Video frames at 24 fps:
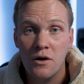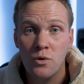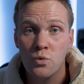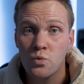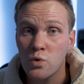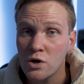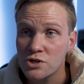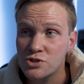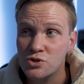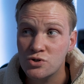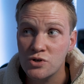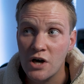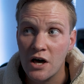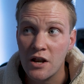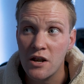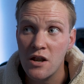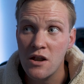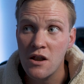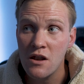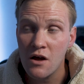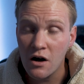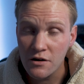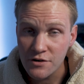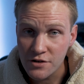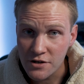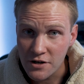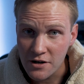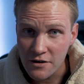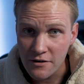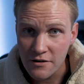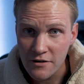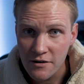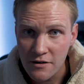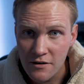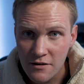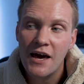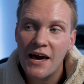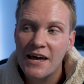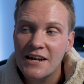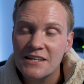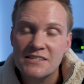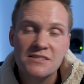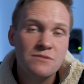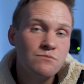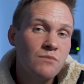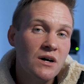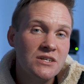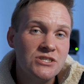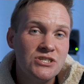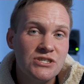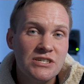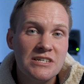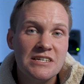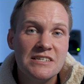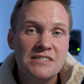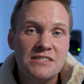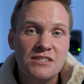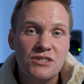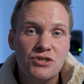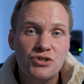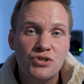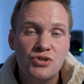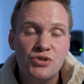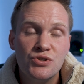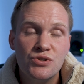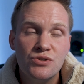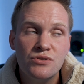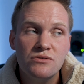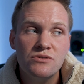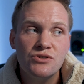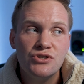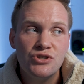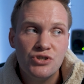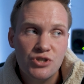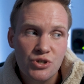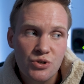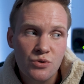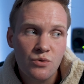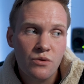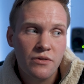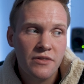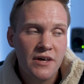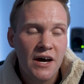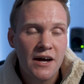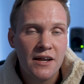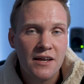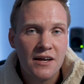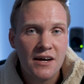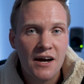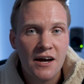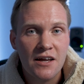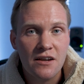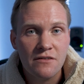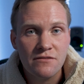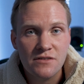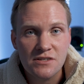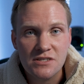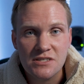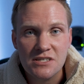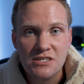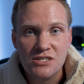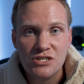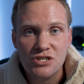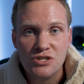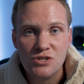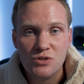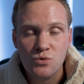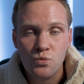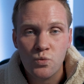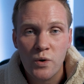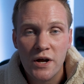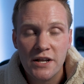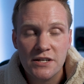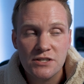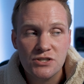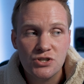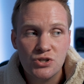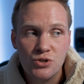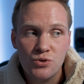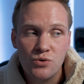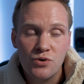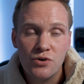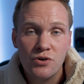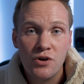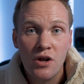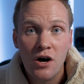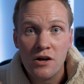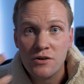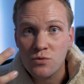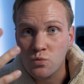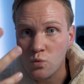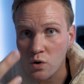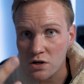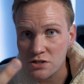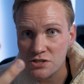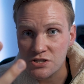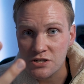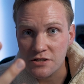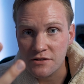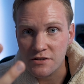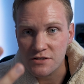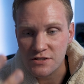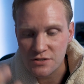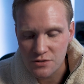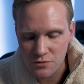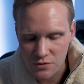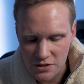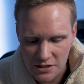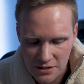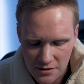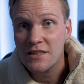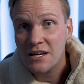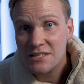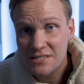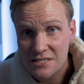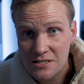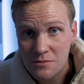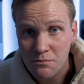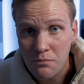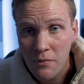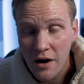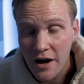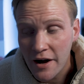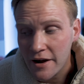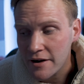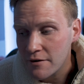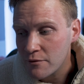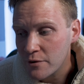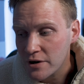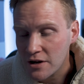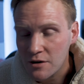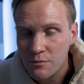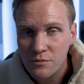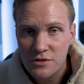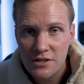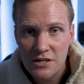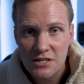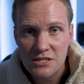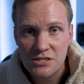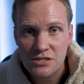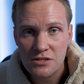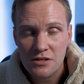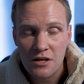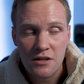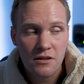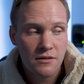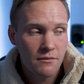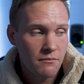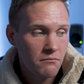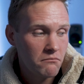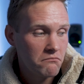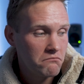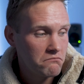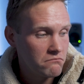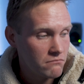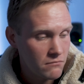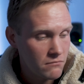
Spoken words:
What do I not hear? And it's much easier to do that kind of decisions when you're not watching the screen. That's my recommendation and